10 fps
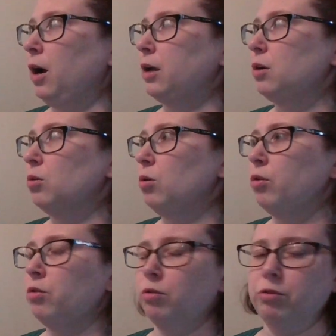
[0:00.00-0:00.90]
I
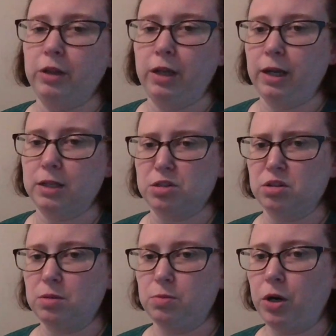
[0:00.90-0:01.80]
go over the
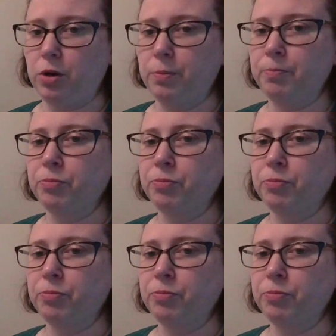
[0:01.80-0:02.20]
answers tomorrow.